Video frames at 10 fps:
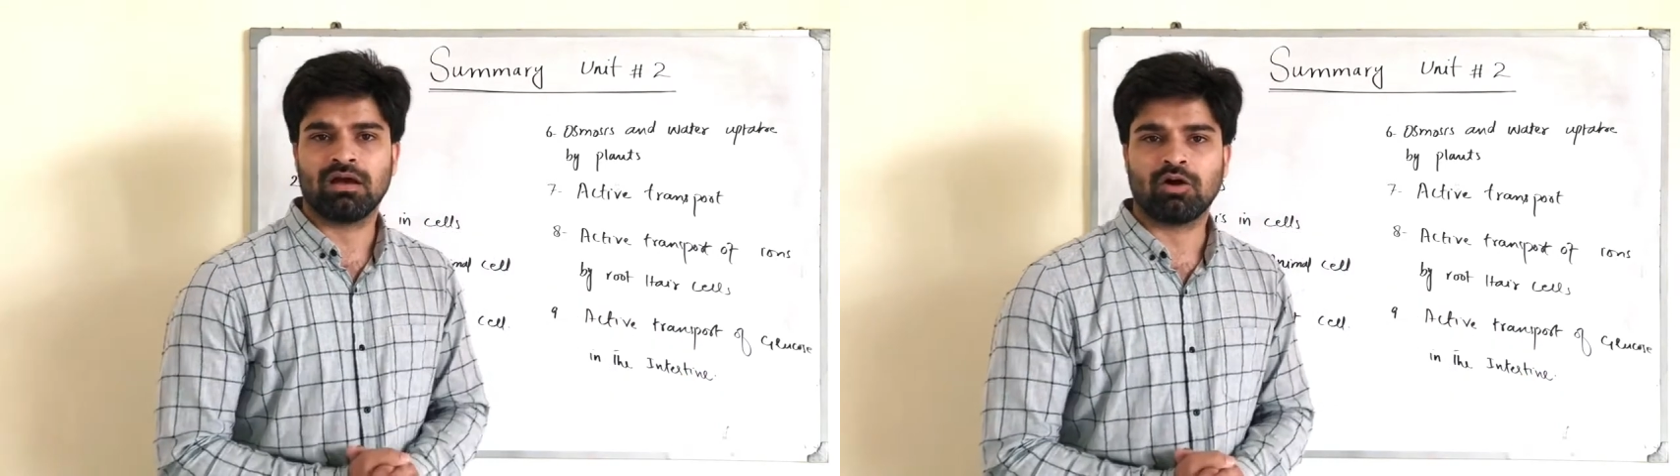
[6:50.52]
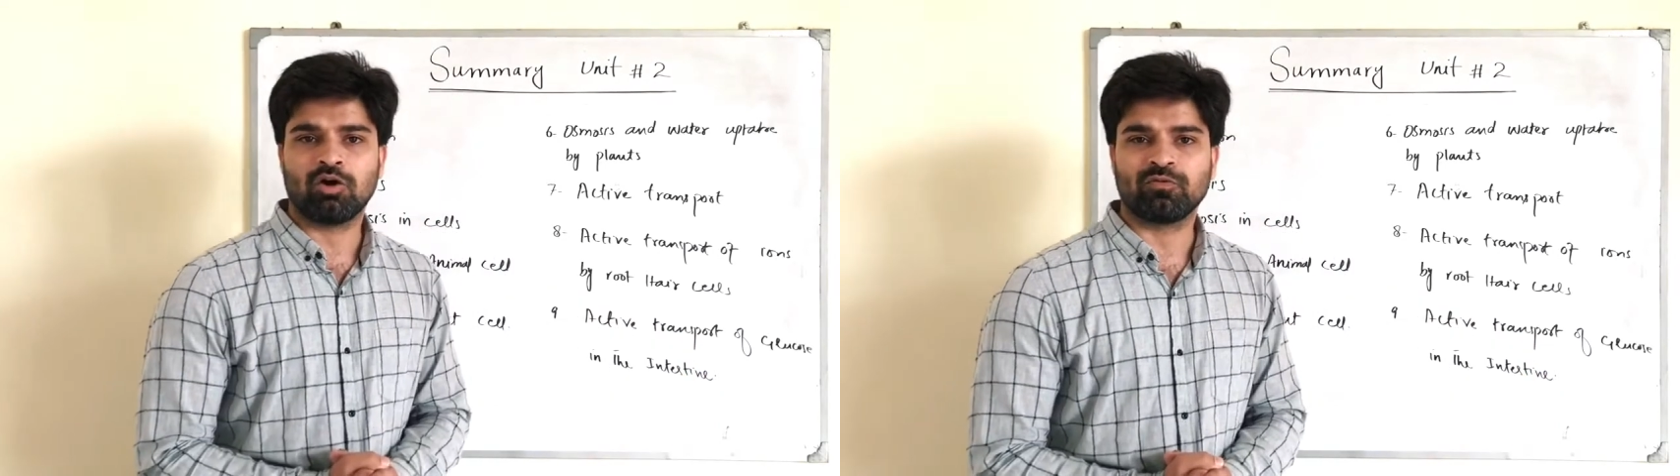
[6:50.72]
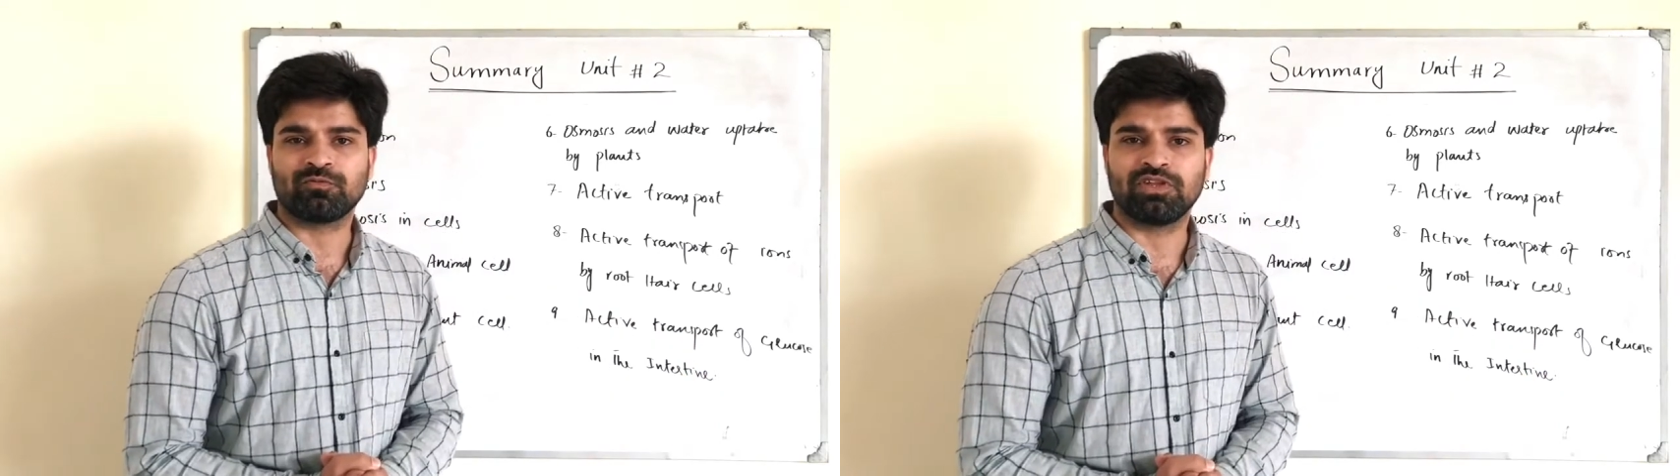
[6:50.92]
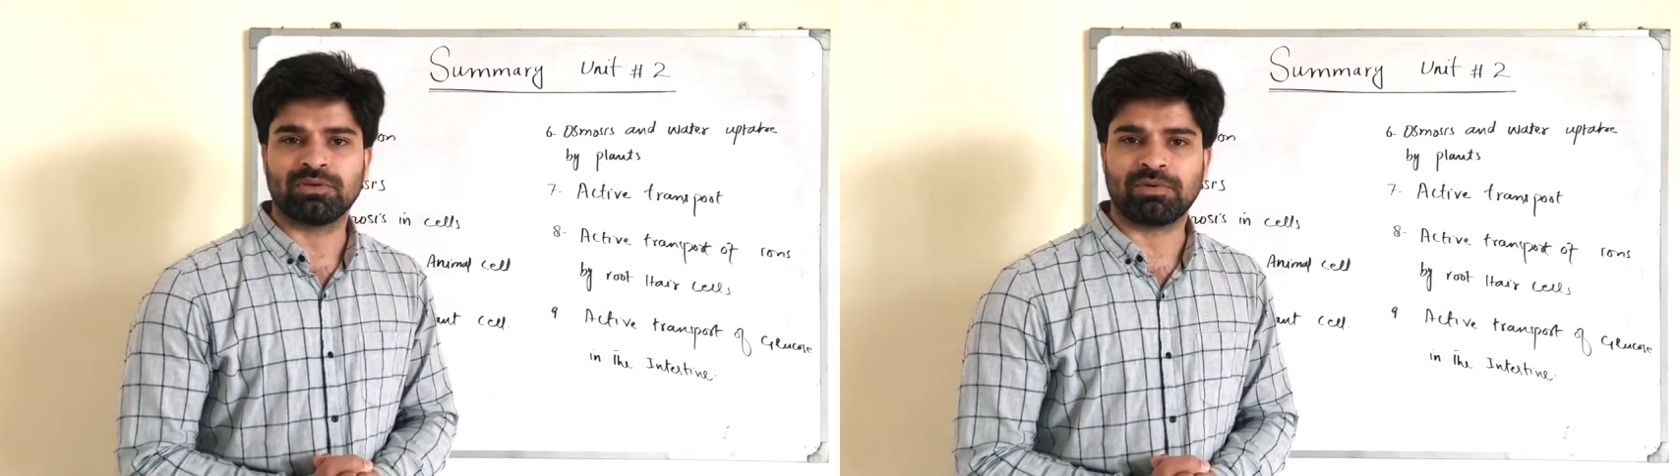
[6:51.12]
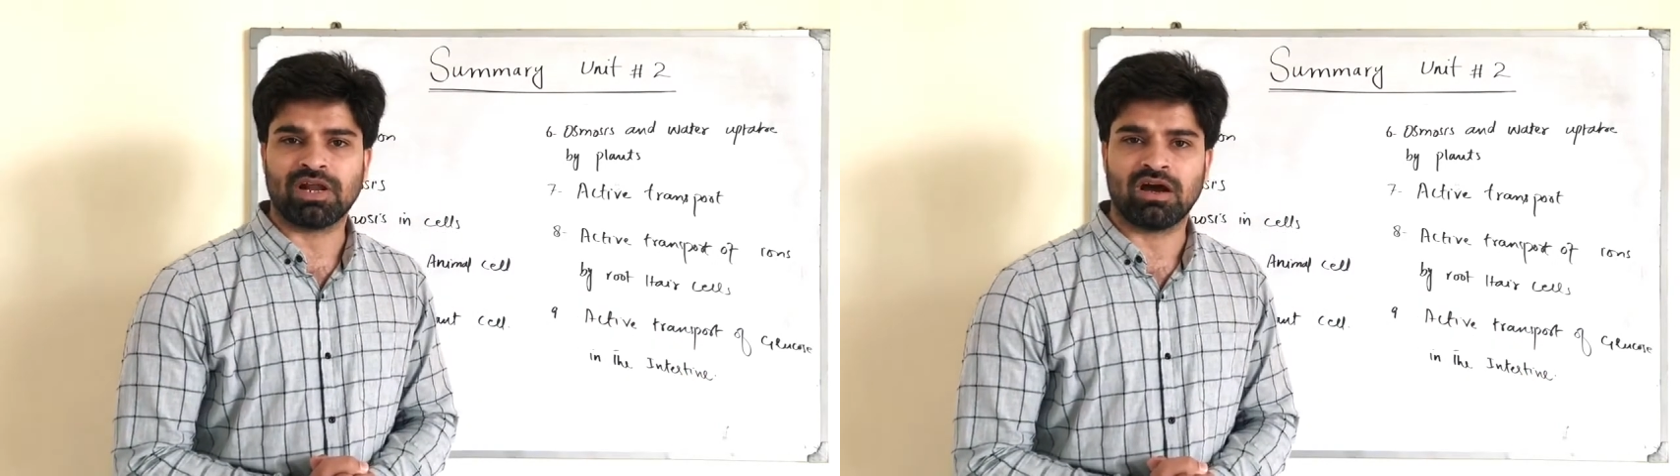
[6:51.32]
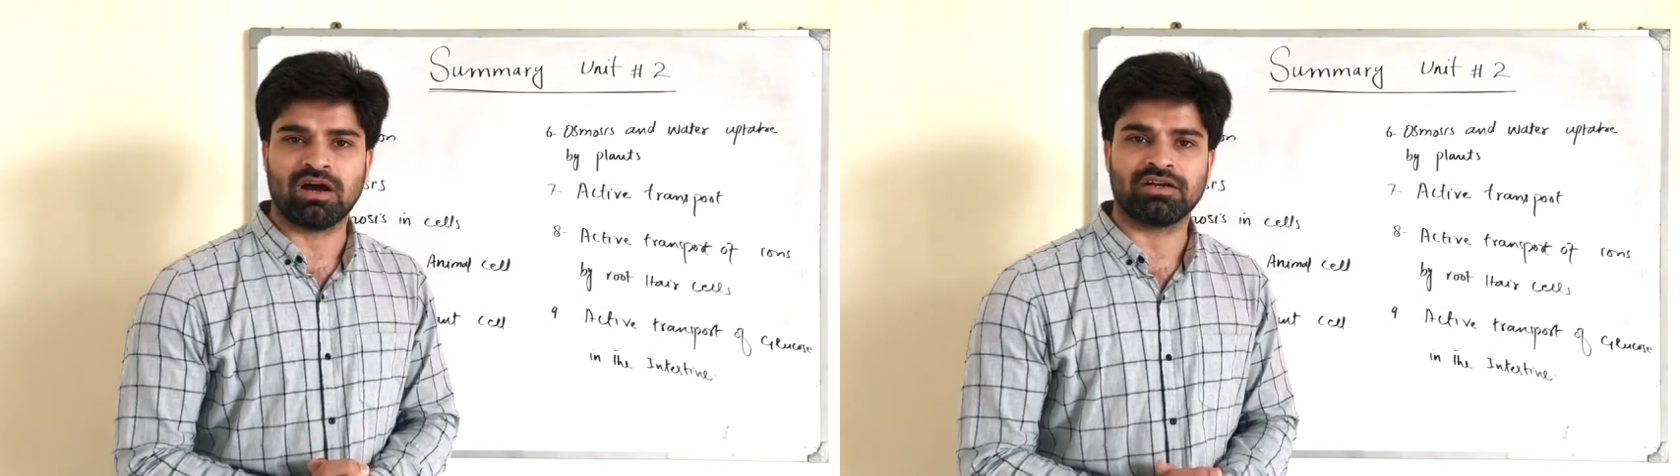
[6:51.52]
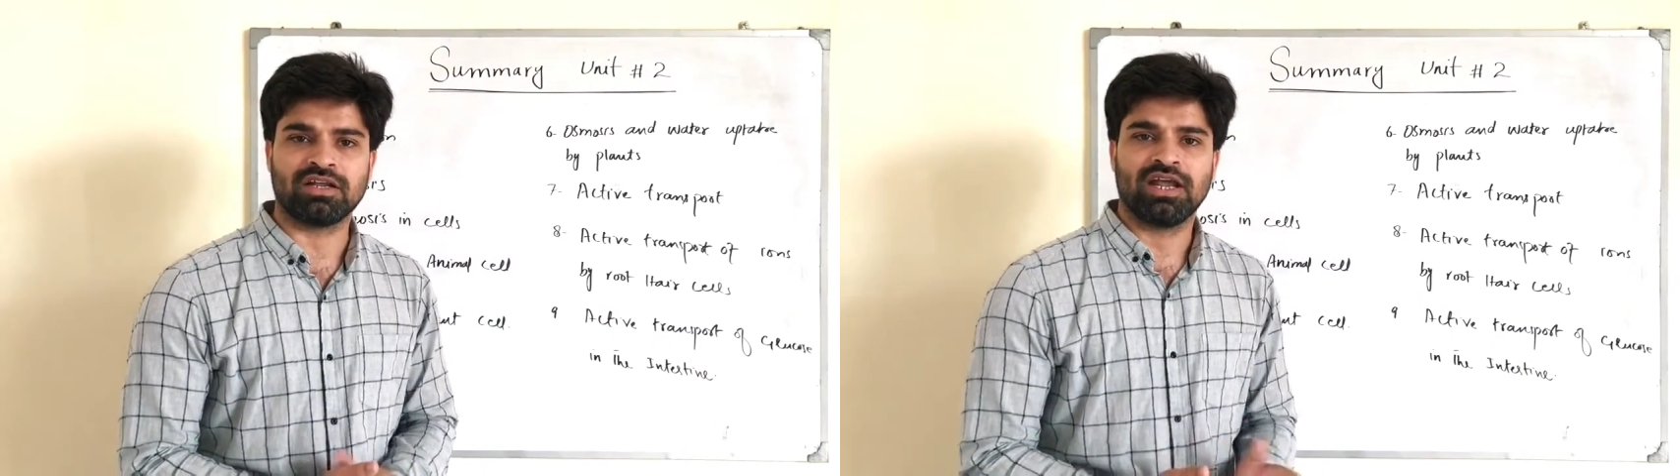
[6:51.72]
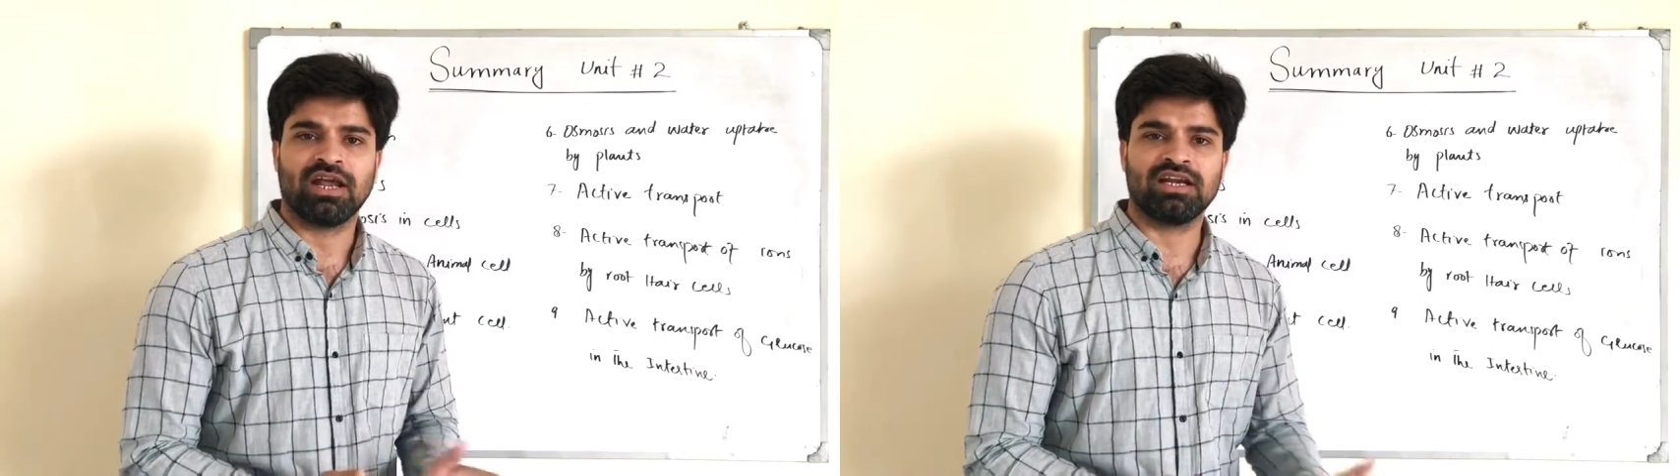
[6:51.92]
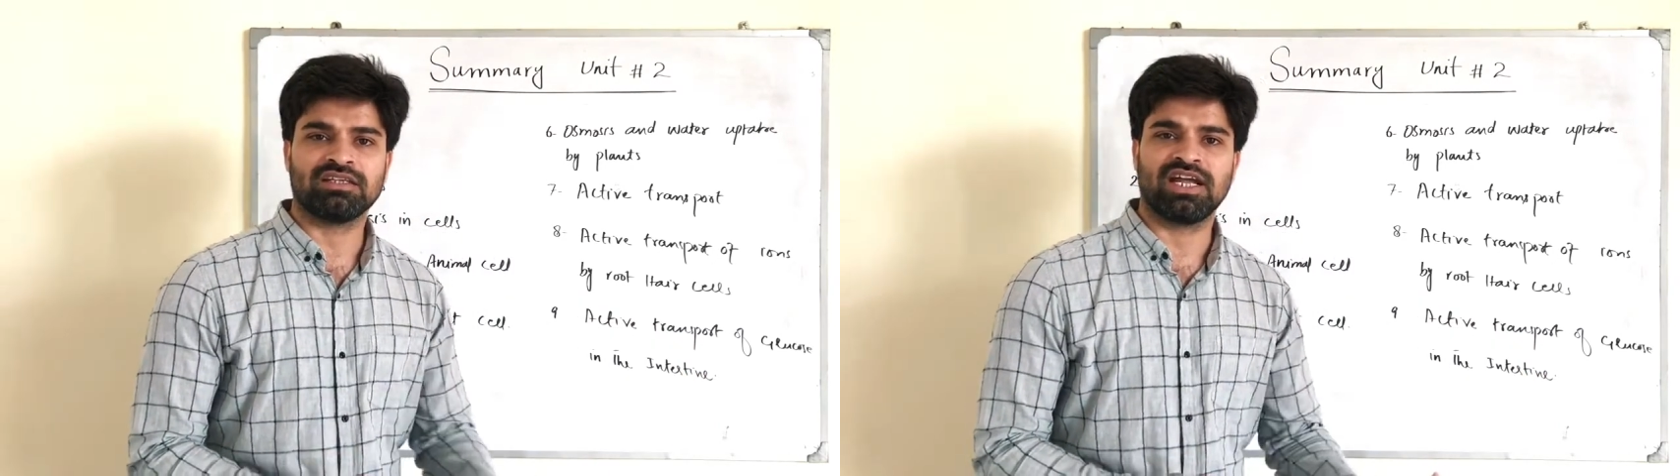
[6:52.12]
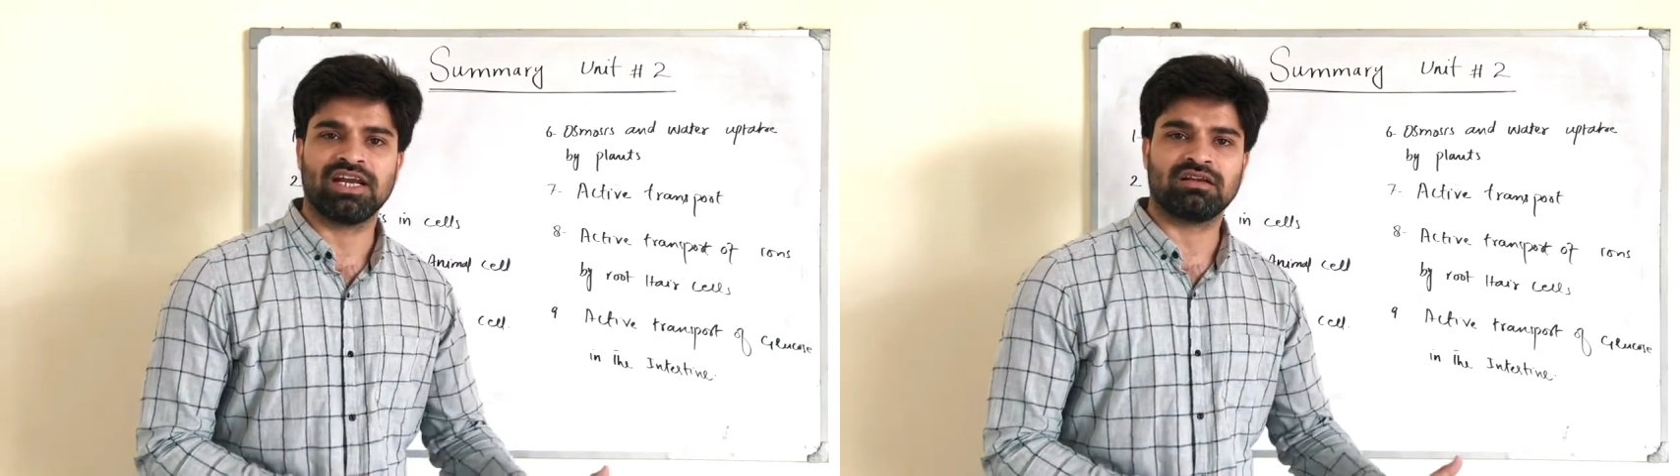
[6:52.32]
of the plant,
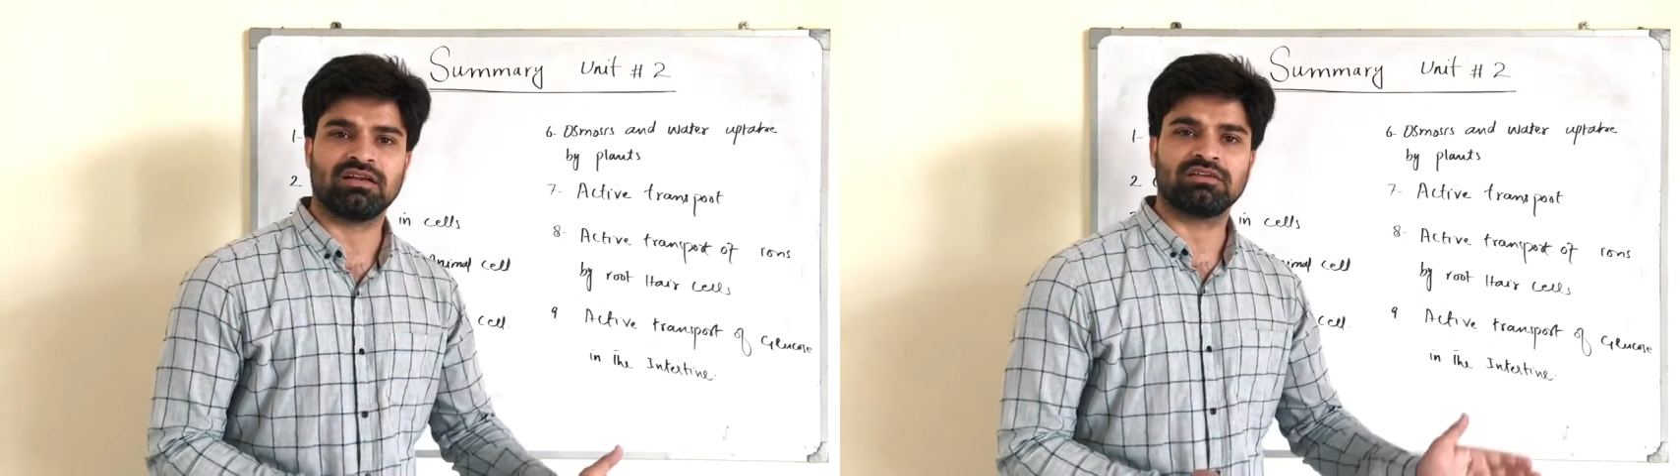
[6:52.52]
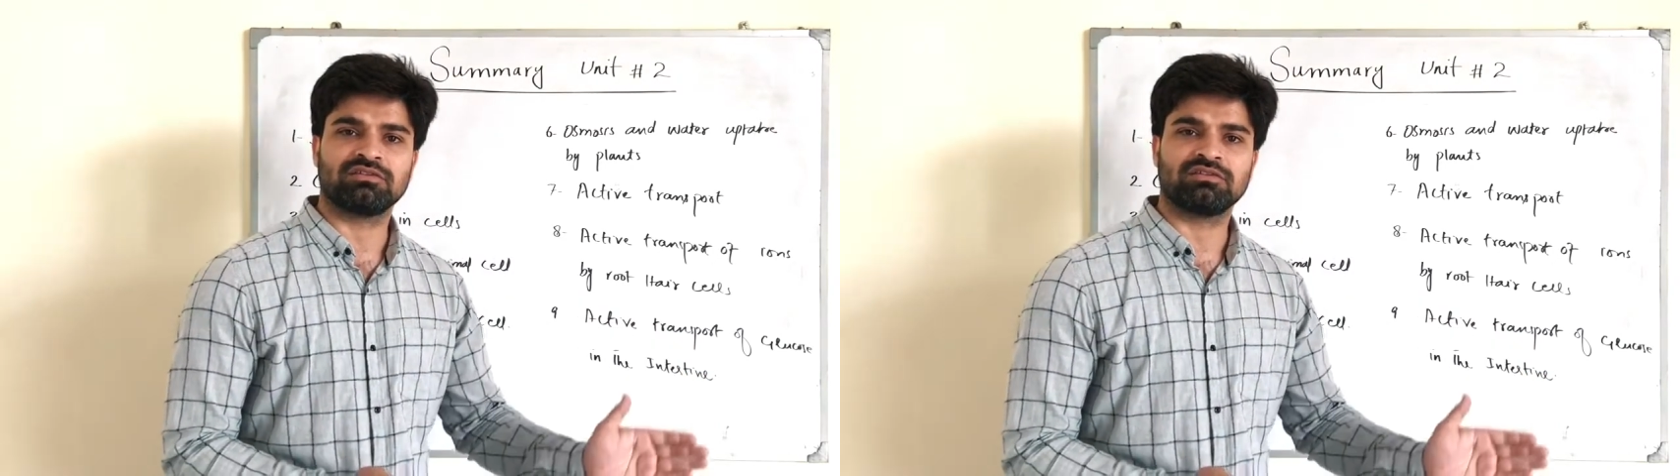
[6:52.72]
and that